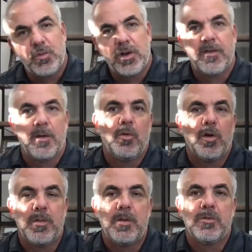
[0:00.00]
One of our
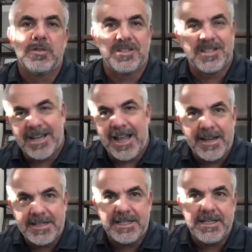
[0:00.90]
board members is an
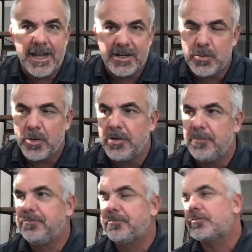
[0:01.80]
IT
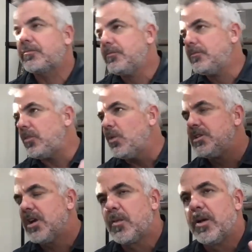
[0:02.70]
expert. We
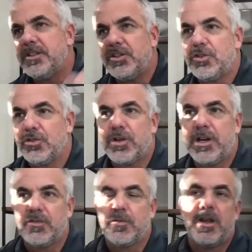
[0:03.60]
talk about digital
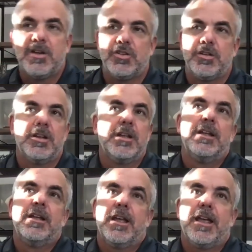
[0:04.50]
transformation
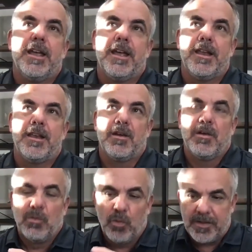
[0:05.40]
and
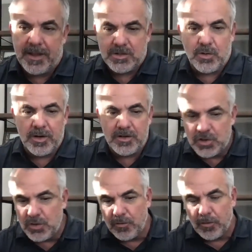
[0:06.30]
what that's going to
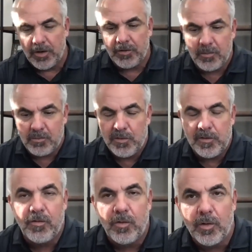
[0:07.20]
do for us
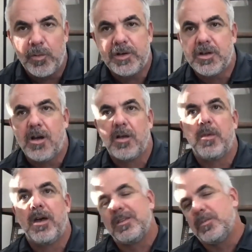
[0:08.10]
moving forward. We talk
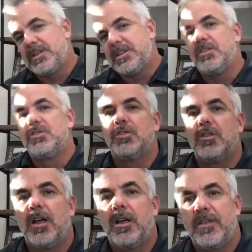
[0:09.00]
about the
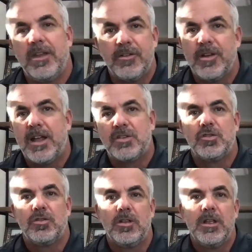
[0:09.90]
potential of
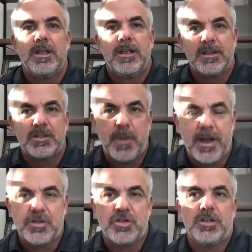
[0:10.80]
international
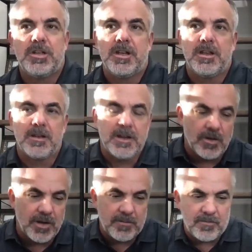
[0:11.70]
expansion
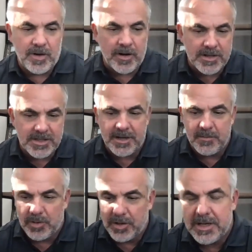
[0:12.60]
and get various
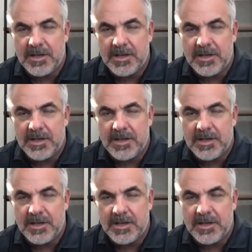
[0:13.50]
input.